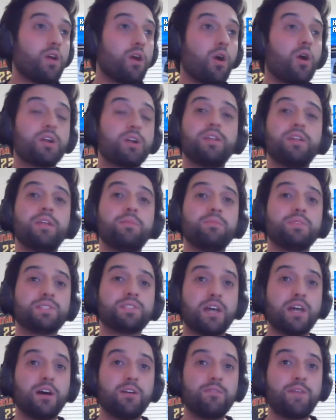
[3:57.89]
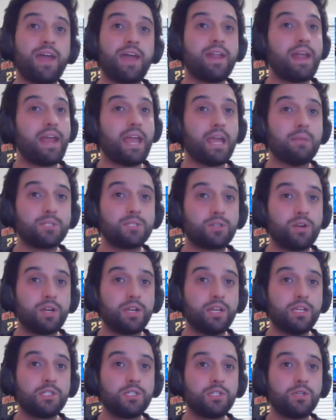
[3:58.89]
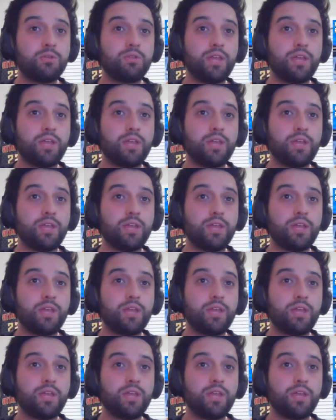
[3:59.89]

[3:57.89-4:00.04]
Harden himself had a hamstring issue